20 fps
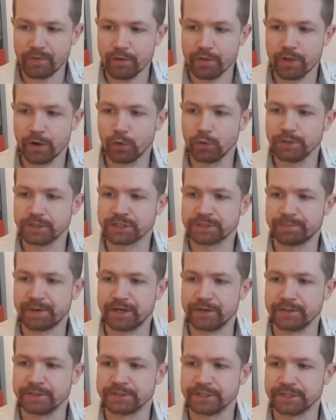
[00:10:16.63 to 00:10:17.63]
whole
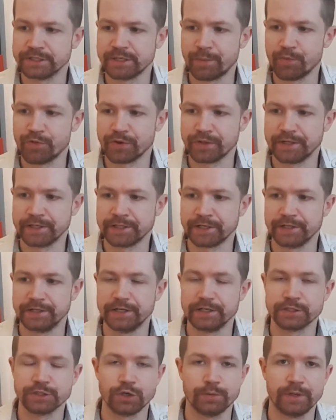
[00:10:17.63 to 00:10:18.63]
experience is something that I
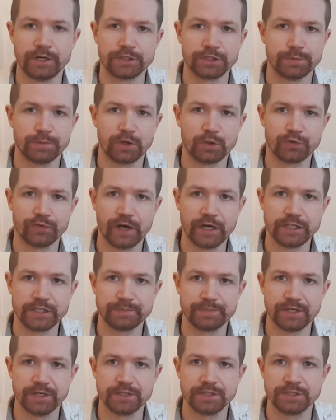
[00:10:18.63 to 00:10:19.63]
like so much about Weisse
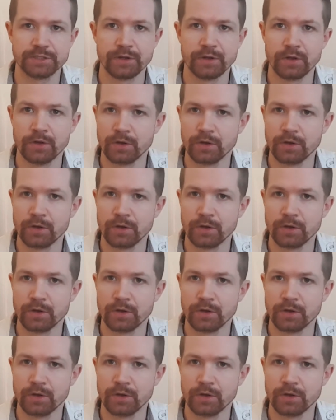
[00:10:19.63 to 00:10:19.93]
beers.